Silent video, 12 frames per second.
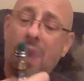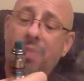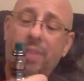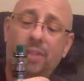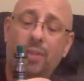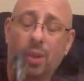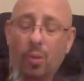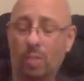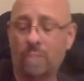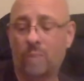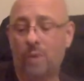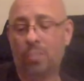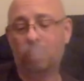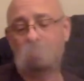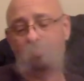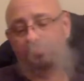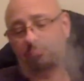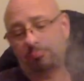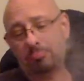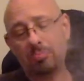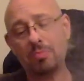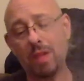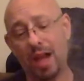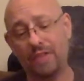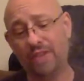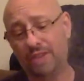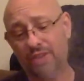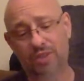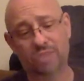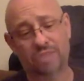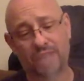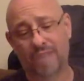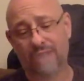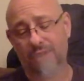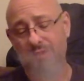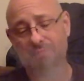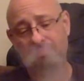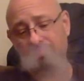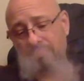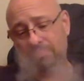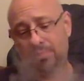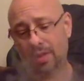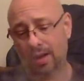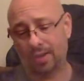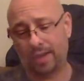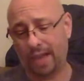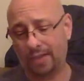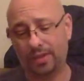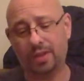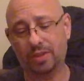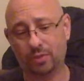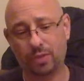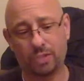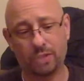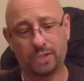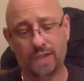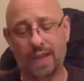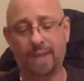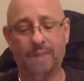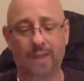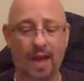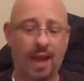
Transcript: think it's all in all, I think it's a good tank. I think it's a really good tank.